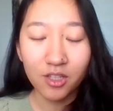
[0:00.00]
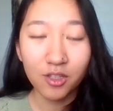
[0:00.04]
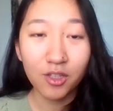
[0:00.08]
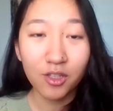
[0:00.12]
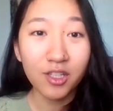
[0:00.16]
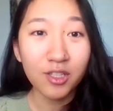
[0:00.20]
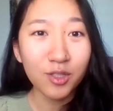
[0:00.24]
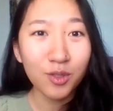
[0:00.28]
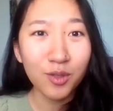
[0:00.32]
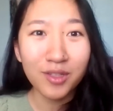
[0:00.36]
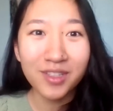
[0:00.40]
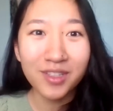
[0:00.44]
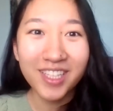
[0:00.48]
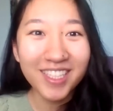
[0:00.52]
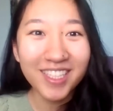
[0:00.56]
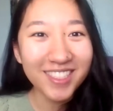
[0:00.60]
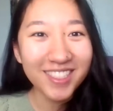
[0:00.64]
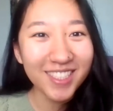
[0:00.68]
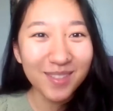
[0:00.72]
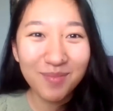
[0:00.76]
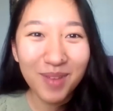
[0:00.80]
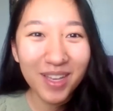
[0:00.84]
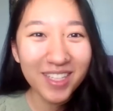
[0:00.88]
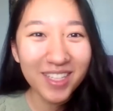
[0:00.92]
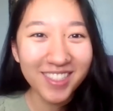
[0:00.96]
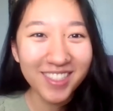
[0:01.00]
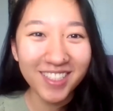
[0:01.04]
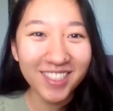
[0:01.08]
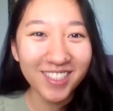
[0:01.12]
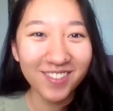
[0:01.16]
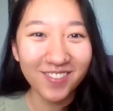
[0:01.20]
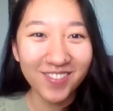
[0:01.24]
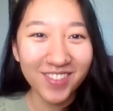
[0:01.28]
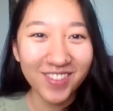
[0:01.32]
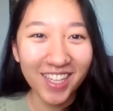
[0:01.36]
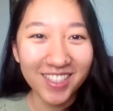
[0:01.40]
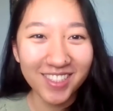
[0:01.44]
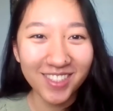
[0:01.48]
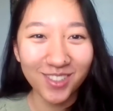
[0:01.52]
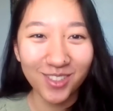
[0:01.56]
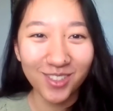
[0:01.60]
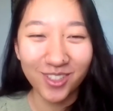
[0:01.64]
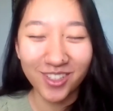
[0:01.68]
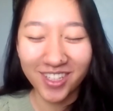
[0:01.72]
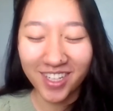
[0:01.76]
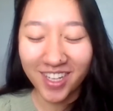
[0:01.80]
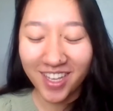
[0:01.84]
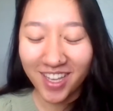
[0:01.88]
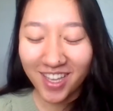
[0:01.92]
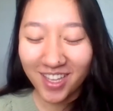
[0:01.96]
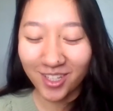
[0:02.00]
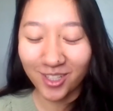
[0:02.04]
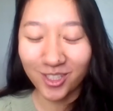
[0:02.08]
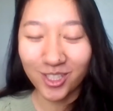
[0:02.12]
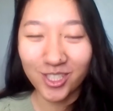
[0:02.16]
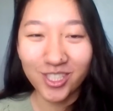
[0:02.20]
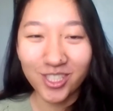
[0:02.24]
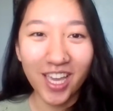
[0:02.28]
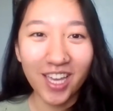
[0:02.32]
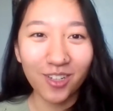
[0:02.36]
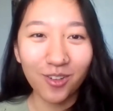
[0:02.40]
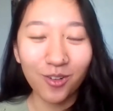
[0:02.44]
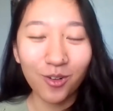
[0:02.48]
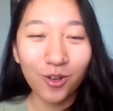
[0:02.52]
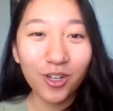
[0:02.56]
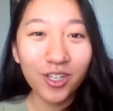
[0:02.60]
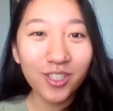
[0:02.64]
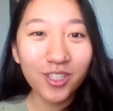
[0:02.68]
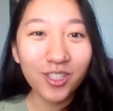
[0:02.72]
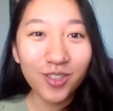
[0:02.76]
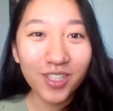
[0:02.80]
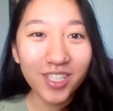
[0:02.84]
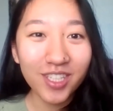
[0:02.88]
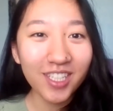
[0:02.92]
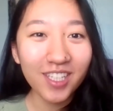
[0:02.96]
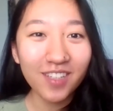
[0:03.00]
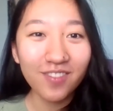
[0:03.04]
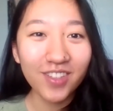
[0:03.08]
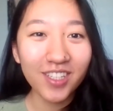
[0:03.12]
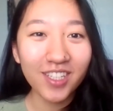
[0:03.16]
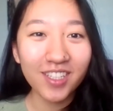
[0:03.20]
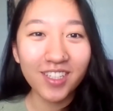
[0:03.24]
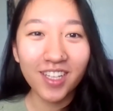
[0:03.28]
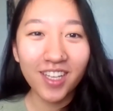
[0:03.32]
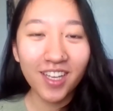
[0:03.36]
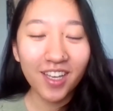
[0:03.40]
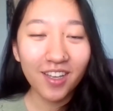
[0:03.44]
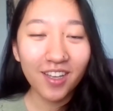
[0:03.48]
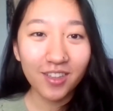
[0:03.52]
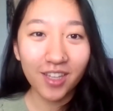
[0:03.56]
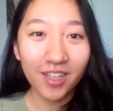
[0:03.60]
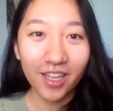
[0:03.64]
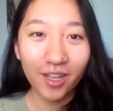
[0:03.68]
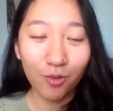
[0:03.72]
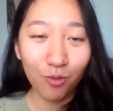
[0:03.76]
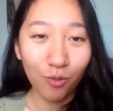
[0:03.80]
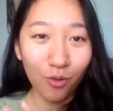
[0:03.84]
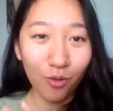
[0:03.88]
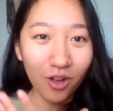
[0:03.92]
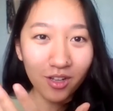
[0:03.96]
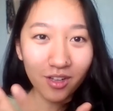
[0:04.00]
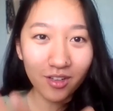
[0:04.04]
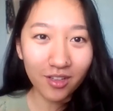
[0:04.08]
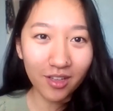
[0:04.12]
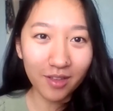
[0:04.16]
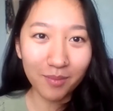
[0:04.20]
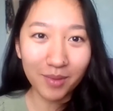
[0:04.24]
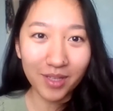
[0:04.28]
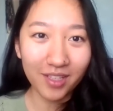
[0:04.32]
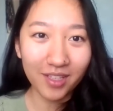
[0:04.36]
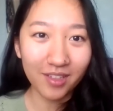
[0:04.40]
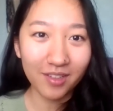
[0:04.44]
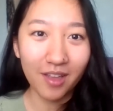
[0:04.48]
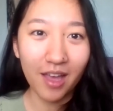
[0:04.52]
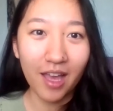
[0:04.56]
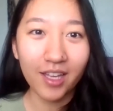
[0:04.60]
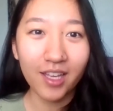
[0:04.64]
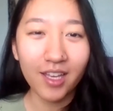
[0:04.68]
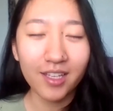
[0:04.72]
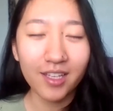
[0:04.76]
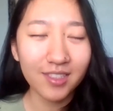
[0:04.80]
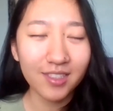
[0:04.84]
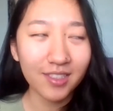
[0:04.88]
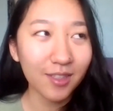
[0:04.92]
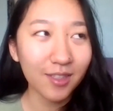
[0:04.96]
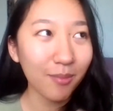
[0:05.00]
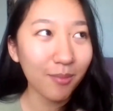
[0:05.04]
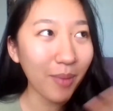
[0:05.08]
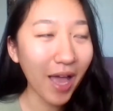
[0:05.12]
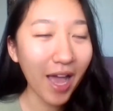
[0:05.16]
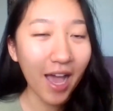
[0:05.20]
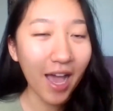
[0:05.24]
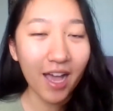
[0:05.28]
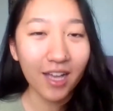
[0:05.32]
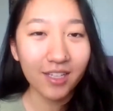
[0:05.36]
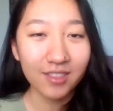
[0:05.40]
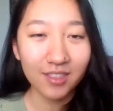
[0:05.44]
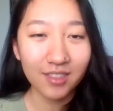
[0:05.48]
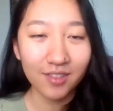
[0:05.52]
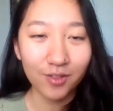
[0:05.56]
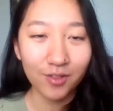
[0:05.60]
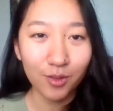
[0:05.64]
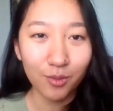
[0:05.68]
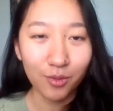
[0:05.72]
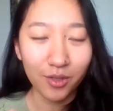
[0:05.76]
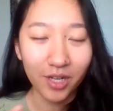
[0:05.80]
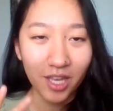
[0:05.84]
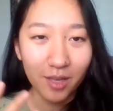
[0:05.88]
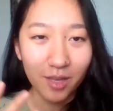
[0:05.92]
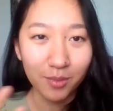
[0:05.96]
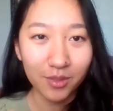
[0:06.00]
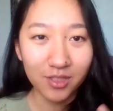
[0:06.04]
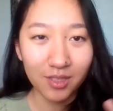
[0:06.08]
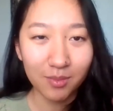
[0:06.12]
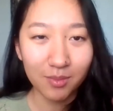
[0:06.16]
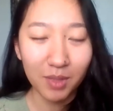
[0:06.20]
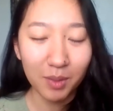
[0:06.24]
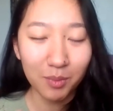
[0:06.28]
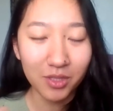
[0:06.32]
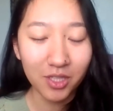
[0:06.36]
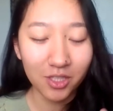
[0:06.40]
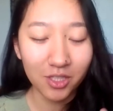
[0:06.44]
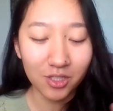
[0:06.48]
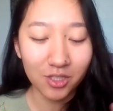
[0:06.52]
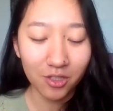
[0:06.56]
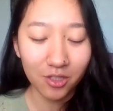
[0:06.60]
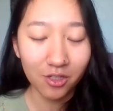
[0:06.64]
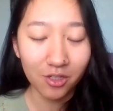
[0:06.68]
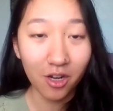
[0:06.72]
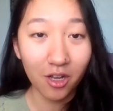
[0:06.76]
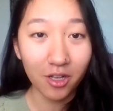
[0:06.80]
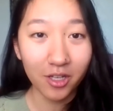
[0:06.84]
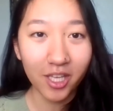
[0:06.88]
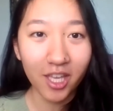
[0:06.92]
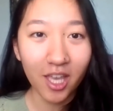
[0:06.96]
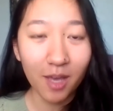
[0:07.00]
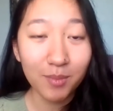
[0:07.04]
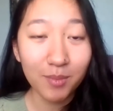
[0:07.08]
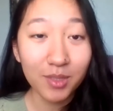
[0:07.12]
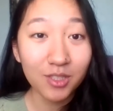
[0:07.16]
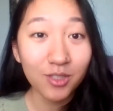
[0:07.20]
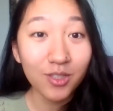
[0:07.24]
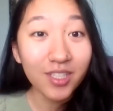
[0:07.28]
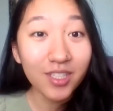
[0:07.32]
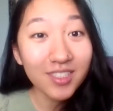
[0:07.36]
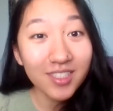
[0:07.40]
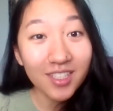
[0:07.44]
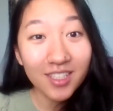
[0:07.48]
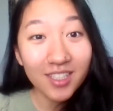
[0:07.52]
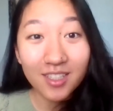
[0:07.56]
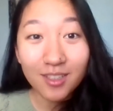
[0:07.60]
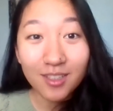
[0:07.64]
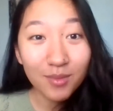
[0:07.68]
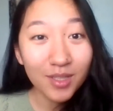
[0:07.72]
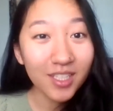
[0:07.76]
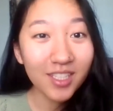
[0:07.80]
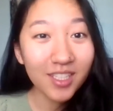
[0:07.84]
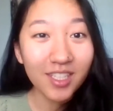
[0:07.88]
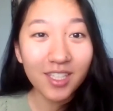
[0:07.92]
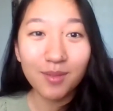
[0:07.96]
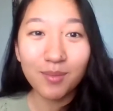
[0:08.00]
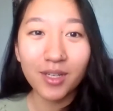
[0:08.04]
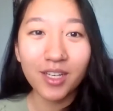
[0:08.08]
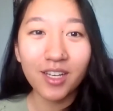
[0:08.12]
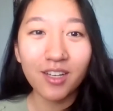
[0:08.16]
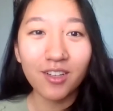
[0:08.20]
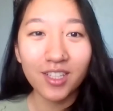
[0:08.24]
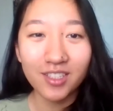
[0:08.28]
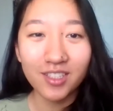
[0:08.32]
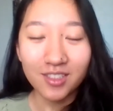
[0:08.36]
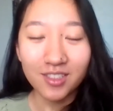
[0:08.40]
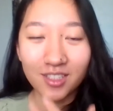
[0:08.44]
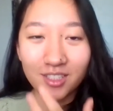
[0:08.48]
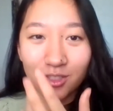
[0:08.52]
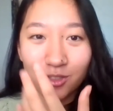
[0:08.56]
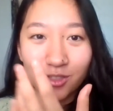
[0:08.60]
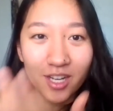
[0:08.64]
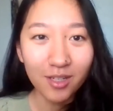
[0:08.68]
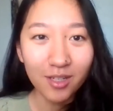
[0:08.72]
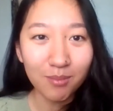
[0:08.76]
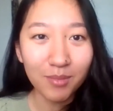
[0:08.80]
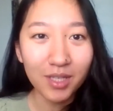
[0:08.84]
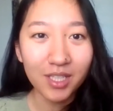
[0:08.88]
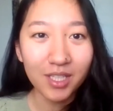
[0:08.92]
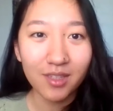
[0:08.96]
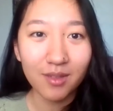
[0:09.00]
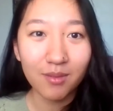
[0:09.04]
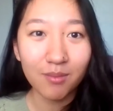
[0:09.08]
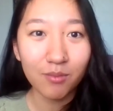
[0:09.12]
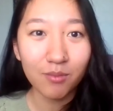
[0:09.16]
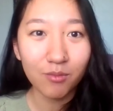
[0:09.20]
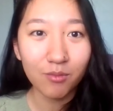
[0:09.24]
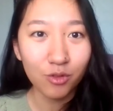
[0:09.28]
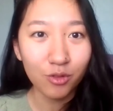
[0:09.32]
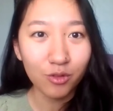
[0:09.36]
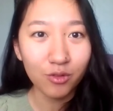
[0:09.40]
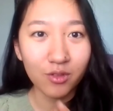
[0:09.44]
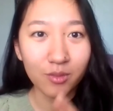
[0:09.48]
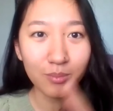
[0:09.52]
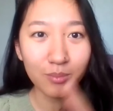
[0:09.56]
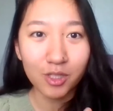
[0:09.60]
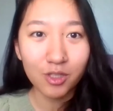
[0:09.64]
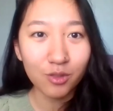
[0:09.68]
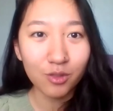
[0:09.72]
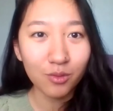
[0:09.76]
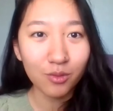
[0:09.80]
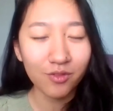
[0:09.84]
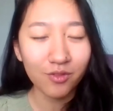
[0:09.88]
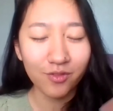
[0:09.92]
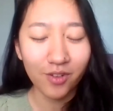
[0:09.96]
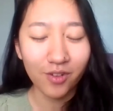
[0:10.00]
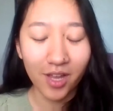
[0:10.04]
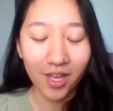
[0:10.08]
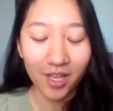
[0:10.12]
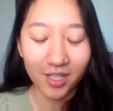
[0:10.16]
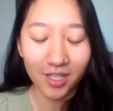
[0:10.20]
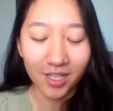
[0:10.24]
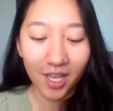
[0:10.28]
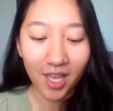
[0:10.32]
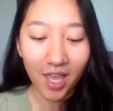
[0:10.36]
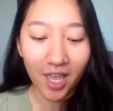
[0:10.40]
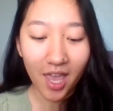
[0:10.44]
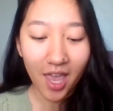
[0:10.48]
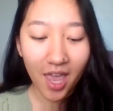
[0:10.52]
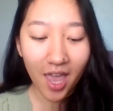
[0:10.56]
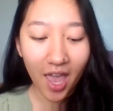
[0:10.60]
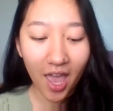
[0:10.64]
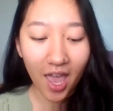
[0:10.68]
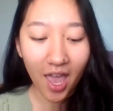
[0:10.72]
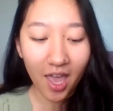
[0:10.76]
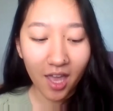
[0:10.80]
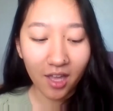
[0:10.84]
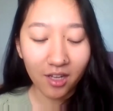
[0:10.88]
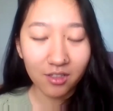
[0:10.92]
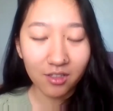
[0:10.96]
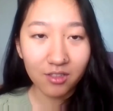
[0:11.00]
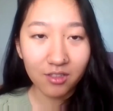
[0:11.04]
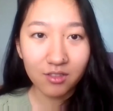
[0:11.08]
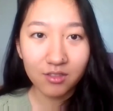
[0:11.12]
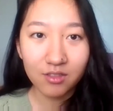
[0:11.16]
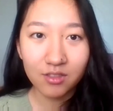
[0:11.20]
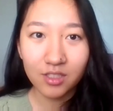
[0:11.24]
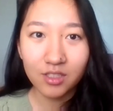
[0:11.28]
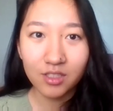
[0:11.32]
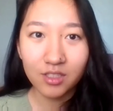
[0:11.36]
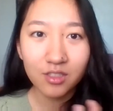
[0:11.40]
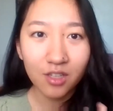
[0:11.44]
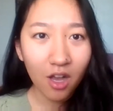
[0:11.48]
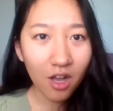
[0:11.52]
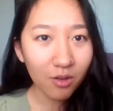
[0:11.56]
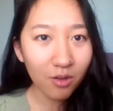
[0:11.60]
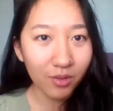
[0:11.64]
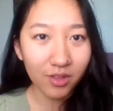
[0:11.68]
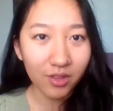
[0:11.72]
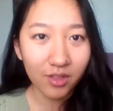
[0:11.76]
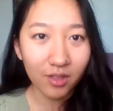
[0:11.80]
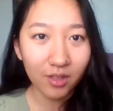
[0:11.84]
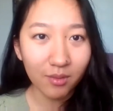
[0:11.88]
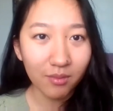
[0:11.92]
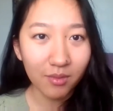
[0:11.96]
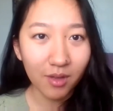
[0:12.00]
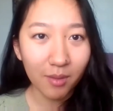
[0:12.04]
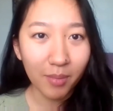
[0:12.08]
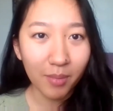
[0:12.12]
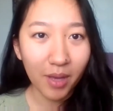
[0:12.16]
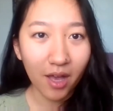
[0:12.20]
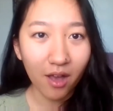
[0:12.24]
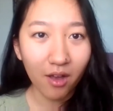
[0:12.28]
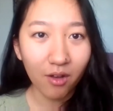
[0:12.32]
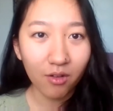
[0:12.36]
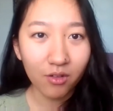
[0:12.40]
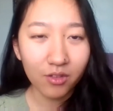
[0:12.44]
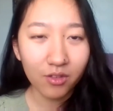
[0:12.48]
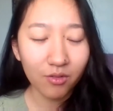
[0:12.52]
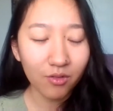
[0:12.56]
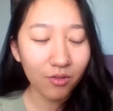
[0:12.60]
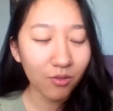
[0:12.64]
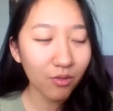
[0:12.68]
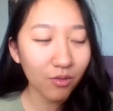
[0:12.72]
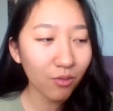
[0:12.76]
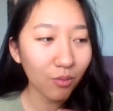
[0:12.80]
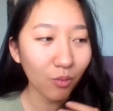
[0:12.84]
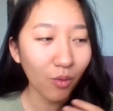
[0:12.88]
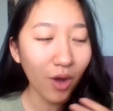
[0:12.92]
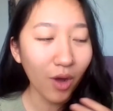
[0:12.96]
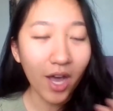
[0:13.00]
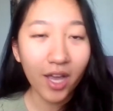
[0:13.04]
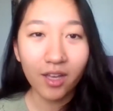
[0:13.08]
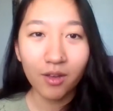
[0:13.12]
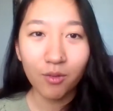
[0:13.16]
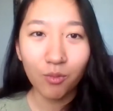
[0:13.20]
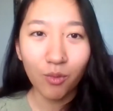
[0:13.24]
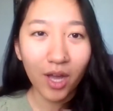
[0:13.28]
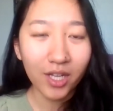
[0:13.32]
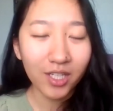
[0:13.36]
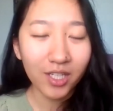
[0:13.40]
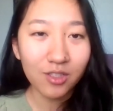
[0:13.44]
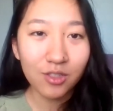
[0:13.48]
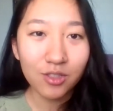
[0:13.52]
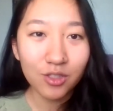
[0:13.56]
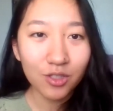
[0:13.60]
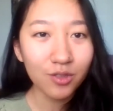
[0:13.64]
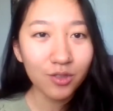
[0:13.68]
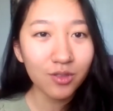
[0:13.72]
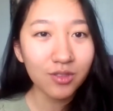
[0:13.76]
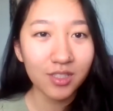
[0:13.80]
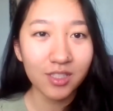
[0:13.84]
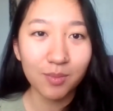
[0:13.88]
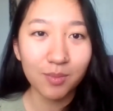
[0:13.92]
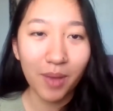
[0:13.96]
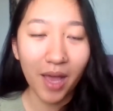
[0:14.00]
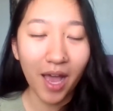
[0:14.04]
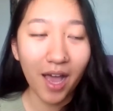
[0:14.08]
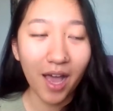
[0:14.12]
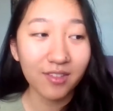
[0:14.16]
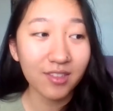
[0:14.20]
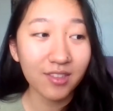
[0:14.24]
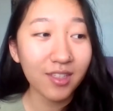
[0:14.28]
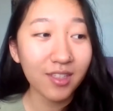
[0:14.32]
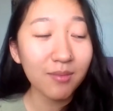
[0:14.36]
you can do a LinkedIn message if that's your channel, or you could even I guess in the past, if you were able to meet with each other on campus, you can send them an email and just try to meet them through a mutual friend and just talk with them about why did you choose this path?